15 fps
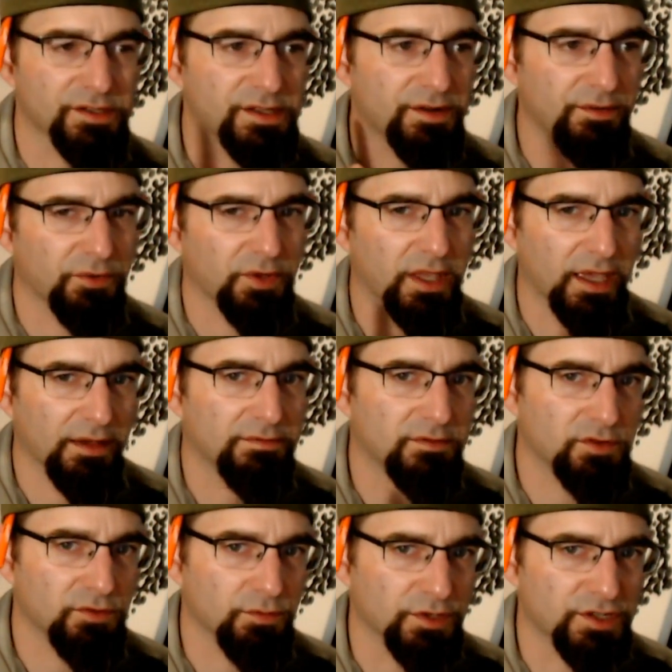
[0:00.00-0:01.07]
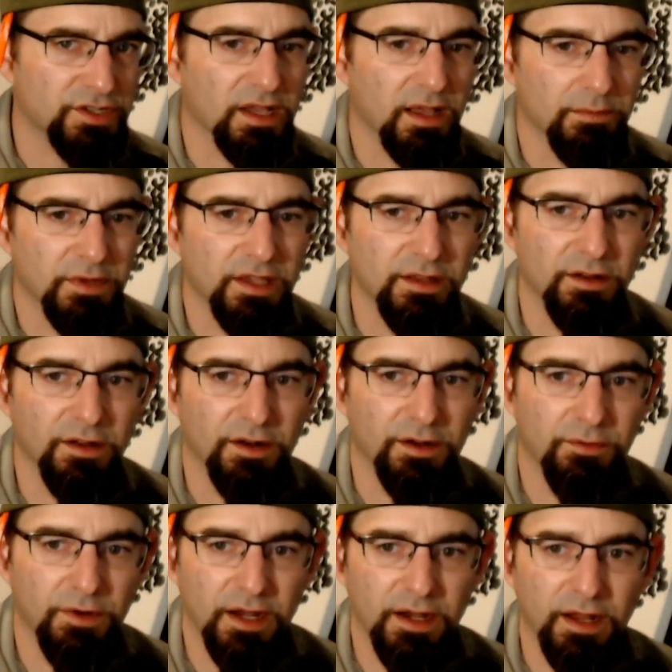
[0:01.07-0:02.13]
I don't really have too much time to hit on it
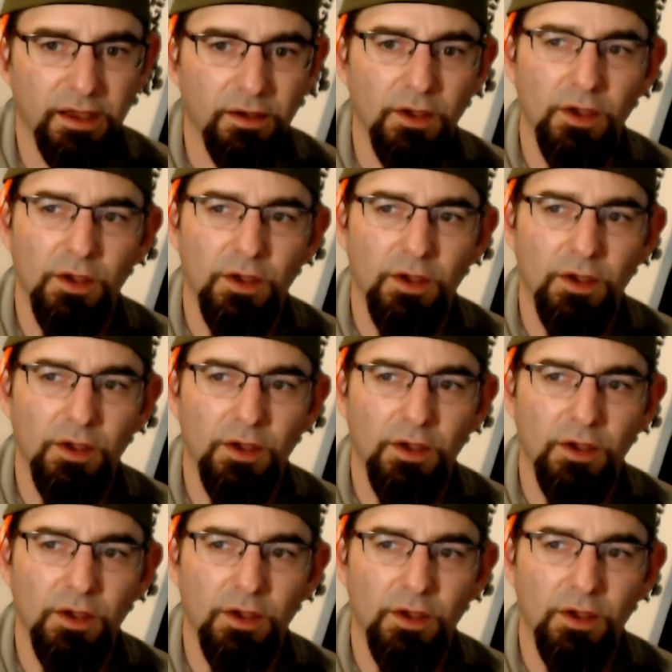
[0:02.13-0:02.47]
right now.